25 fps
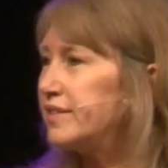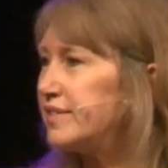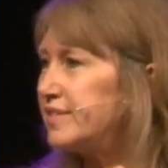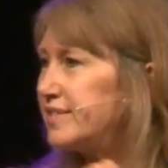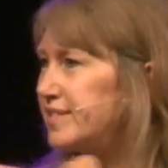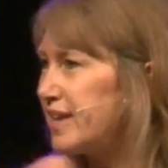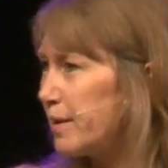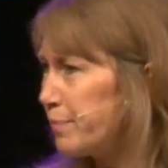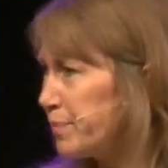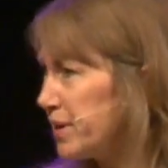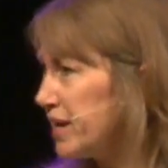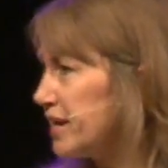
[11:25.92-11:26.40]

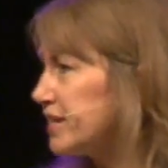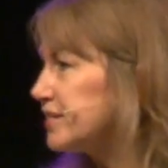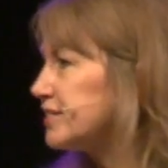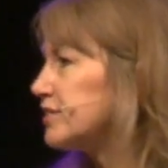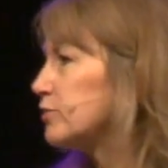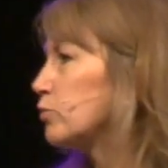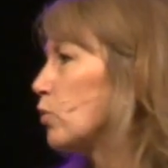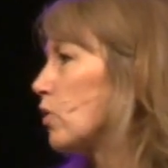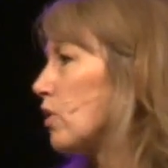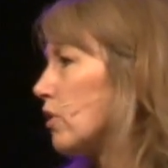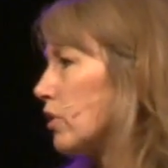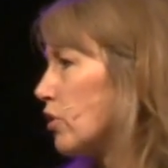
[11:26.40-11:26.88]
stepping
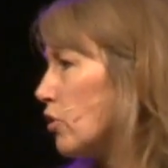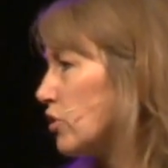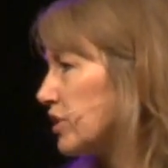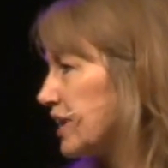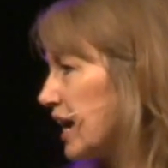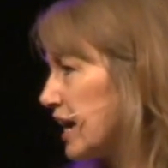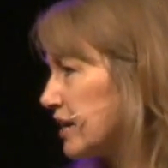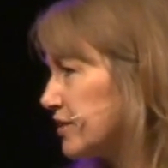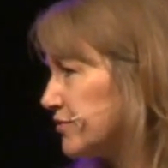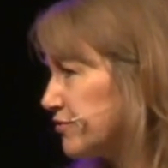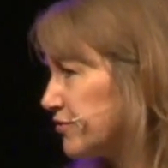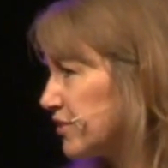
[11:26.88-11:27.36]
into what God
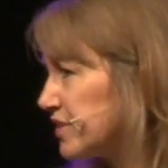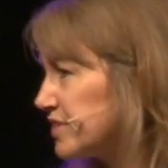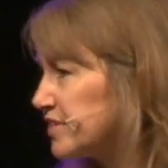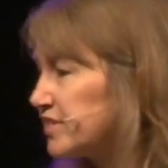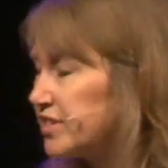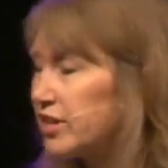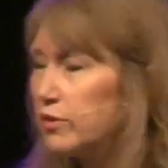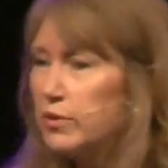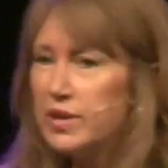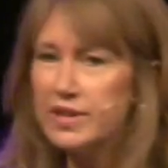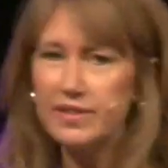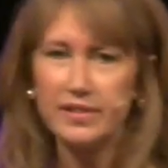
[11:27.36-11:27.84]
has for
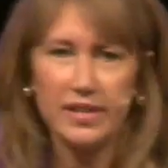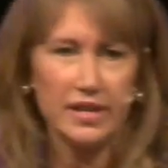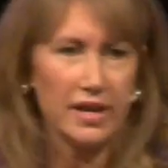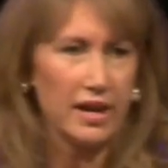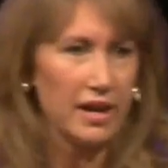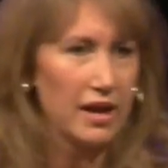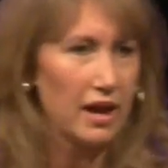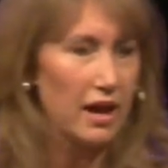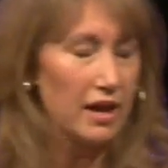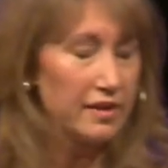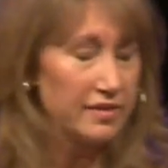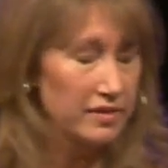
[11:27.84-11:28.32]
us,
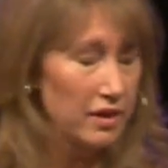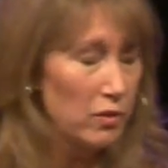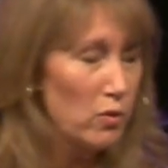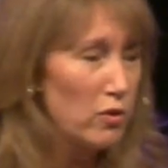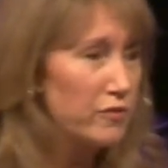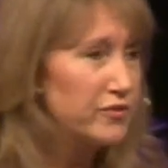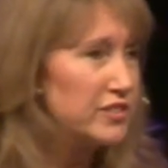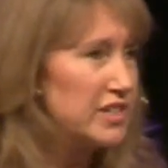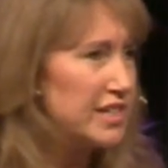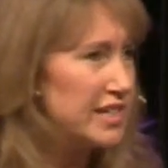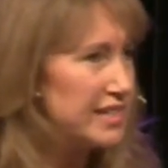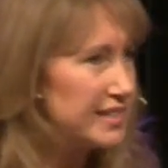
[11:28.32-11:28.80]
so
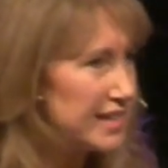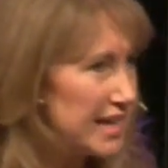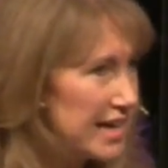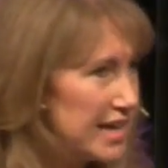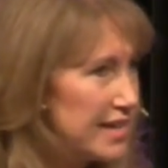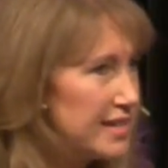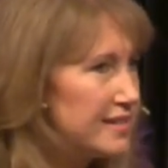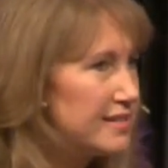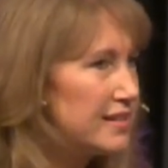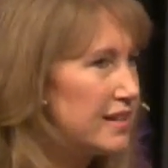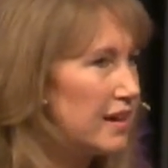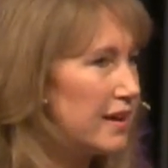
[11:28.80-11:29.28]
often it's
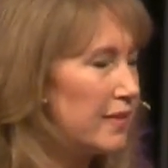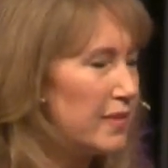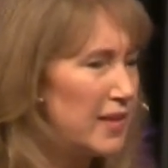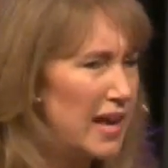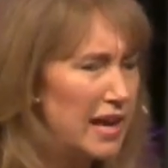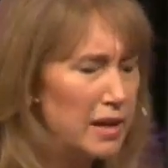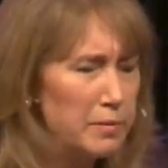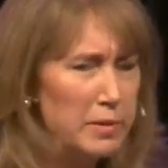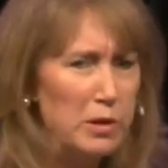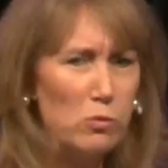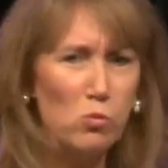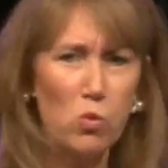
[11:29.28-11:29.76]
easier, and the
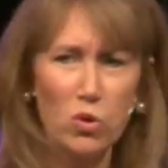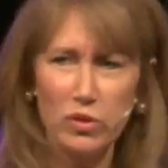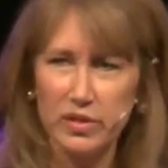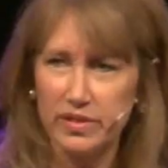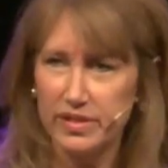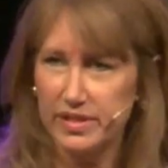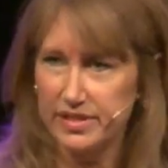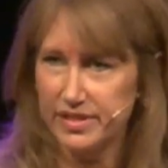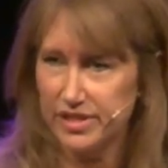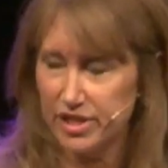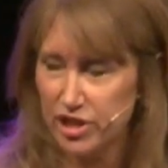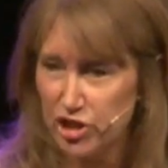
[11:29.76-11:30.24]
enemy
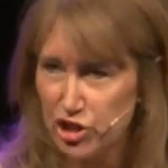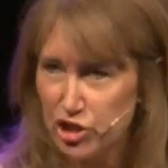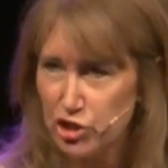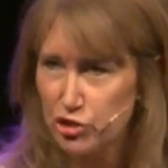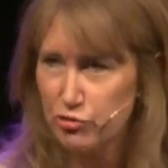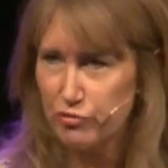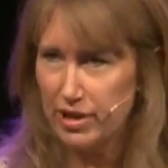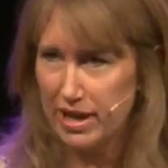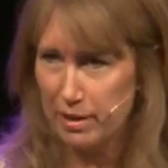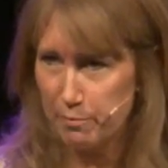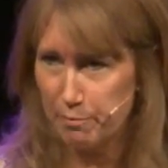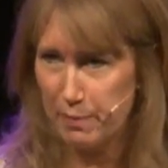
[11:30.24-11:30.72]
wants us to
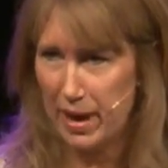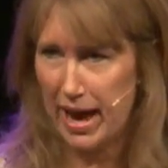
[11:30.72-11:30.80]
shrink